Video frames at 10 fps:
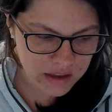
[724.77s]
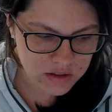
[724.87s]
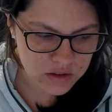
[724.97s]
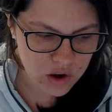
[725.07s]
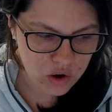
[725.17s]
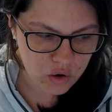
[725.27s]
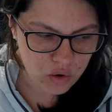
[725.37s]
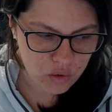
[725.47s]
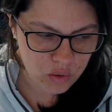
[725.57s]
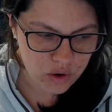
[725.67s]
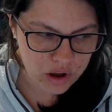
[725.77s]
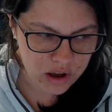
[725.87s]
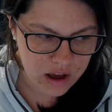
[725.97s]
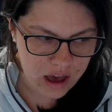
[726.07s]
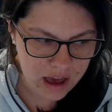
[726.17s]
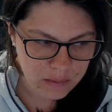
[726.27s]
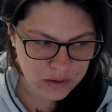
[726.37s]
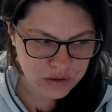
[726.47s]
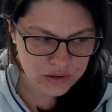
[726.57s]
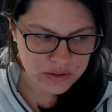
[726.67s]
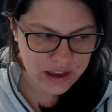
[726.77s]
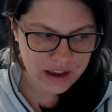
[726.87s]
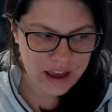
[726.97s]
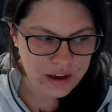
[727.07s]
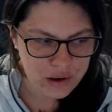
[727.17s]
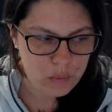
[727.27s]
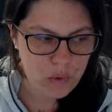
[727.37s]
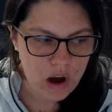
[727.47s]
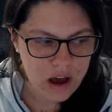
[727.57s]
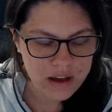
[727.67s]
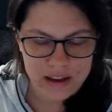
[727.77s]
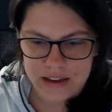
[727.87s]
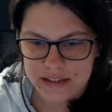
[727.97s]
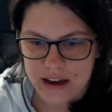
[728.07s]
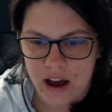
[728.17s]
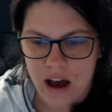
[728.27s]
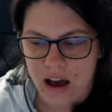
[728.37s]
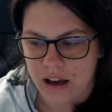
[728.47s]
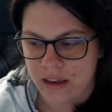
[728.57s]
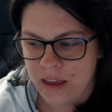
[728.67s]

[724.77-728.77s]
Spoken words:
so I was just like, I could walk and talk.